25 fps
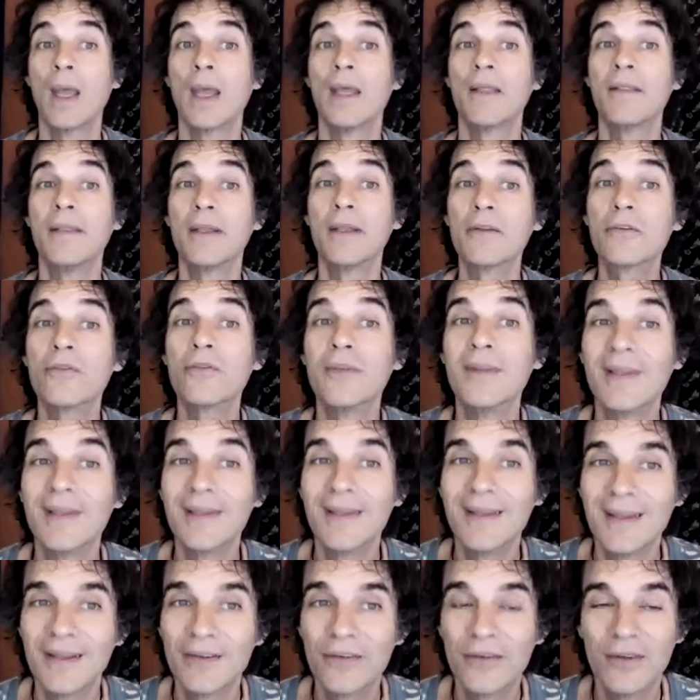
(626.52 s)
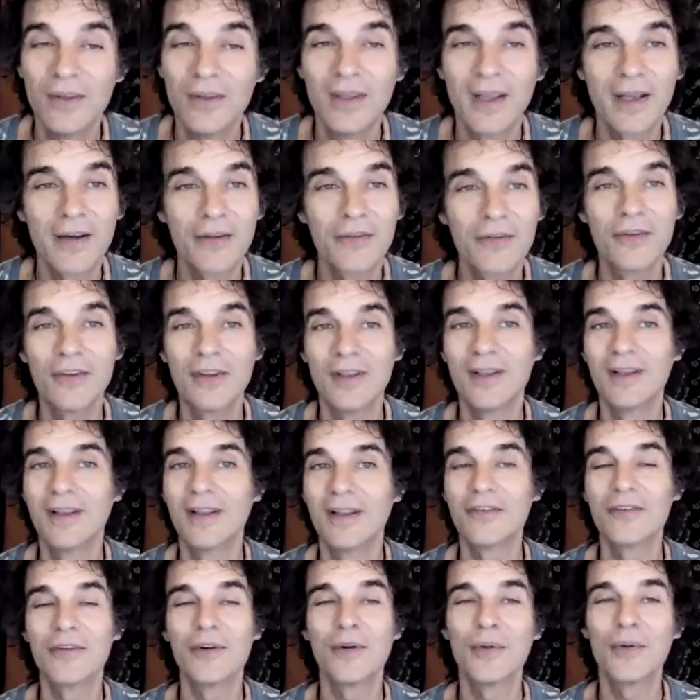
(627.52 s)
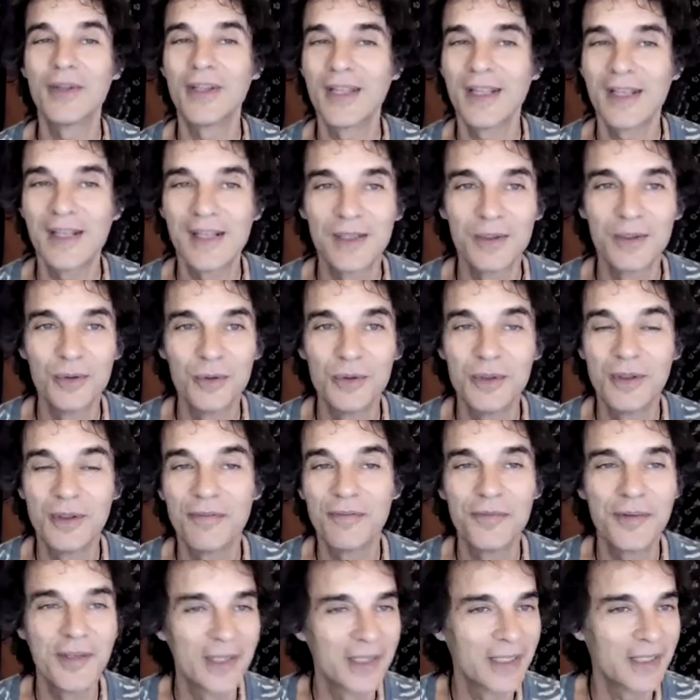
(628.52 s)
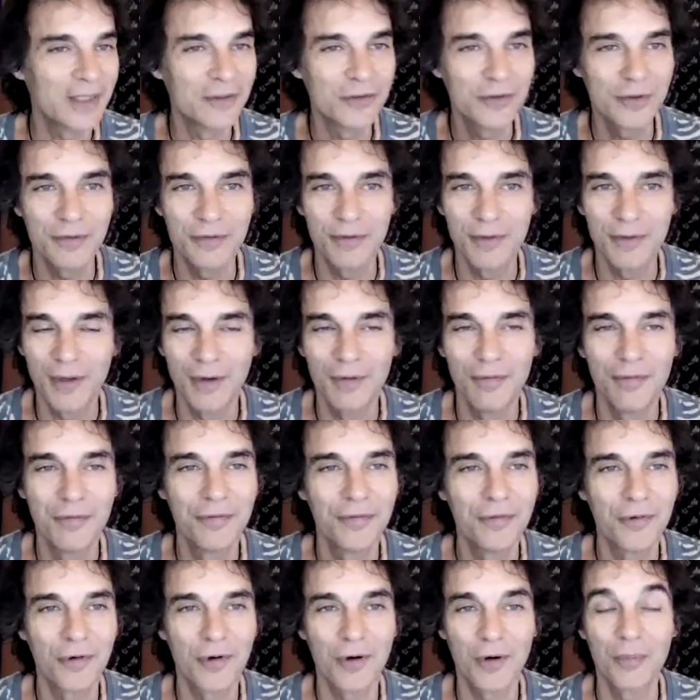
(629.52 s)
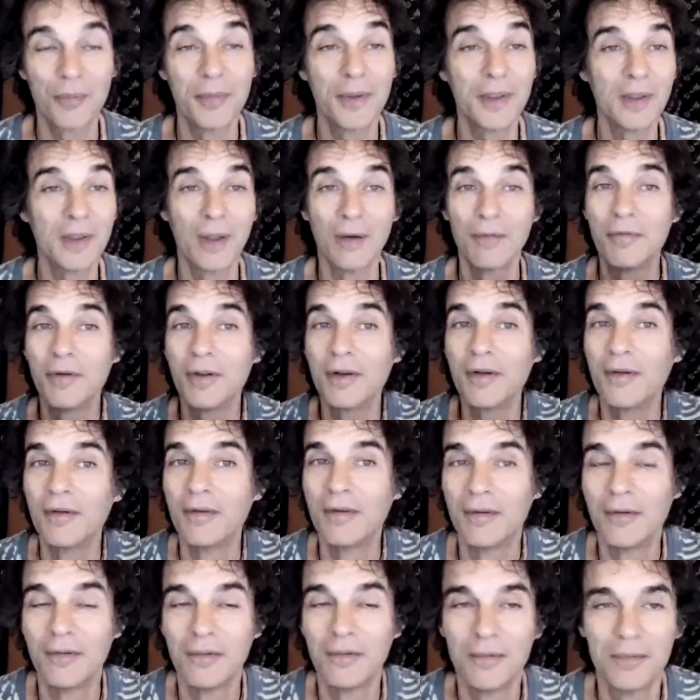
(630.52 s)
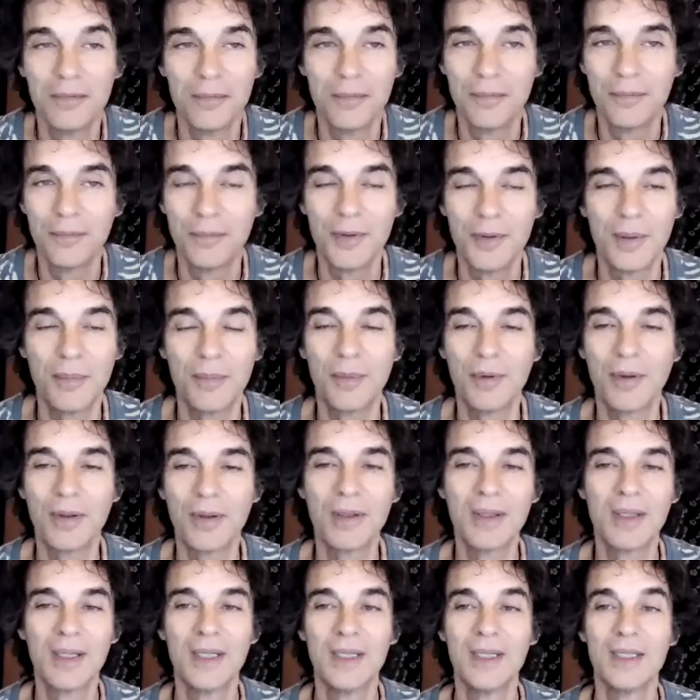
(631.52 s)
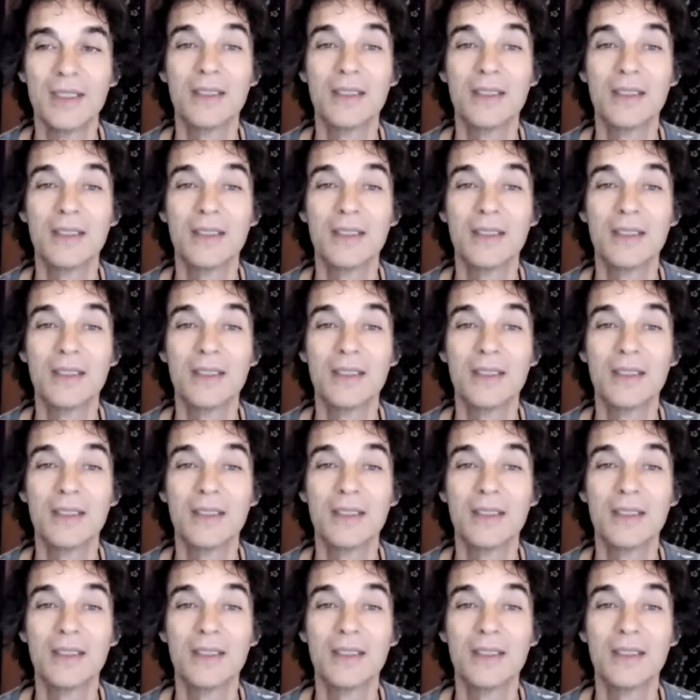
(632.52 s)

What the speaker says: This doesn't only include the feelings of love for our beloved people.